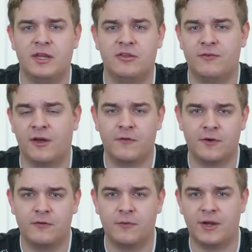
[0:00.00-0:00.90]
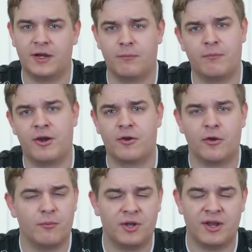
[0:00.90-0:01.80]
each other to make a better
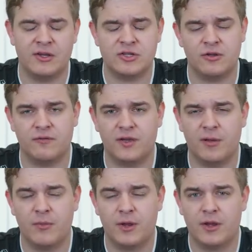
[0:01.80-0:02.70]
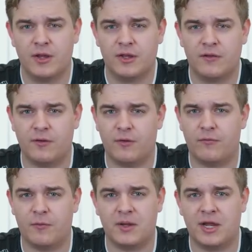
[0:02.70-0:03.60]
combination of them. So
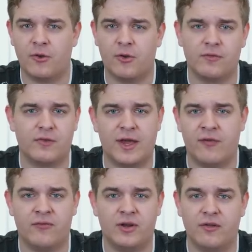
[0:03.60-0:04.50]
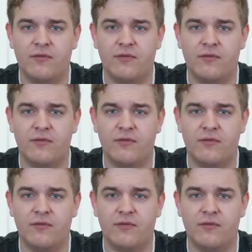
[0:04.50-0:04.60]
for me, I don't know if I have really